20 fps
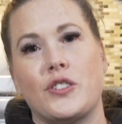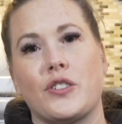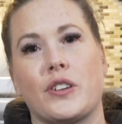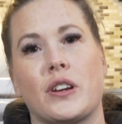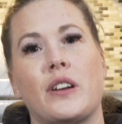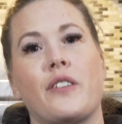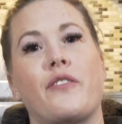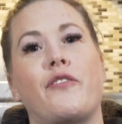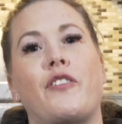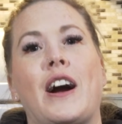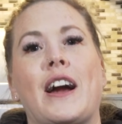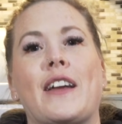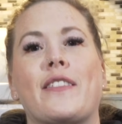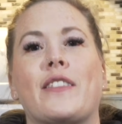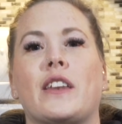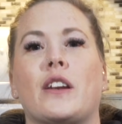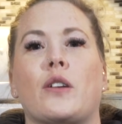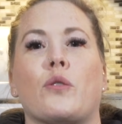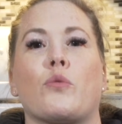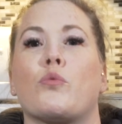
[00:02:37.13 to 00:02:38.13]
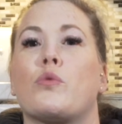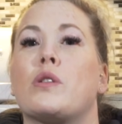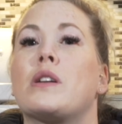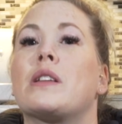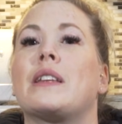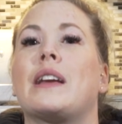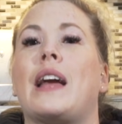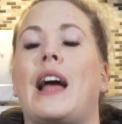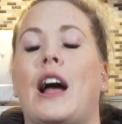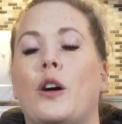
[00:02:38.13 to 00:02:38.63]
you're going to find that it
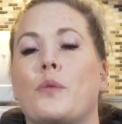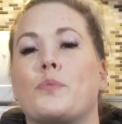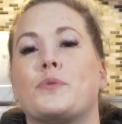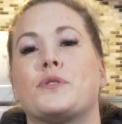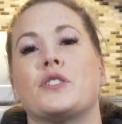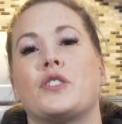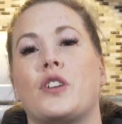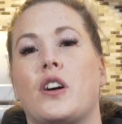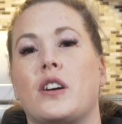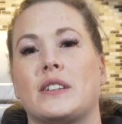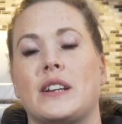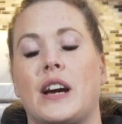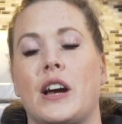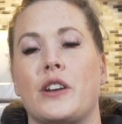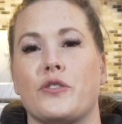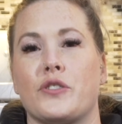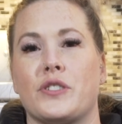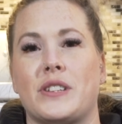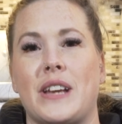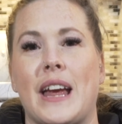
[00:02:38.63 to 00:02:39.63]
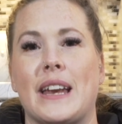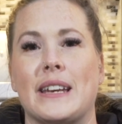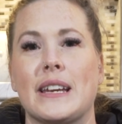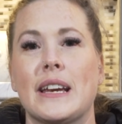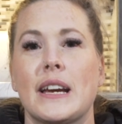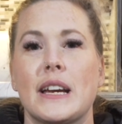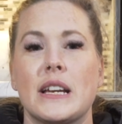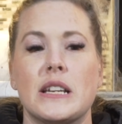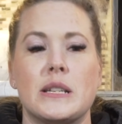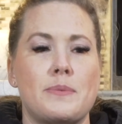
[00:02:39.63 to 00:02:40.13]
really helps the dog to understand
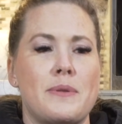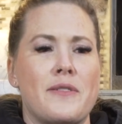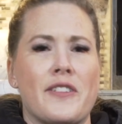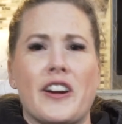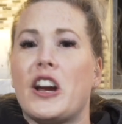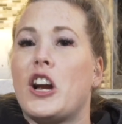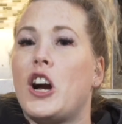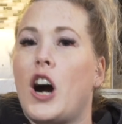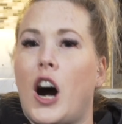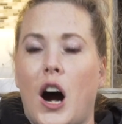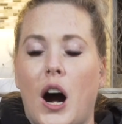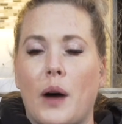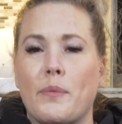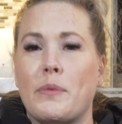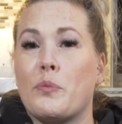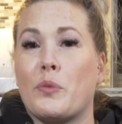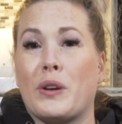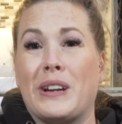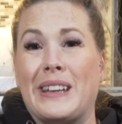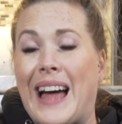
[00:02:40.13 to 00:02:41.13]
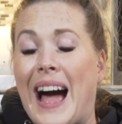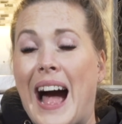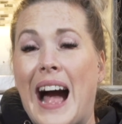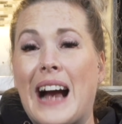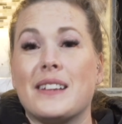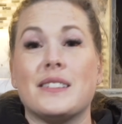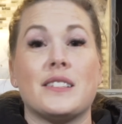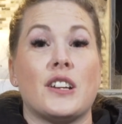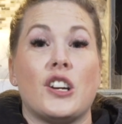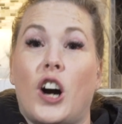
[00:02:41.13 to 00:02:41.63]
to be very calm and
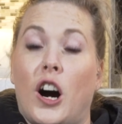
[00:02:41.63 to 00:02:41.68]
relaxed,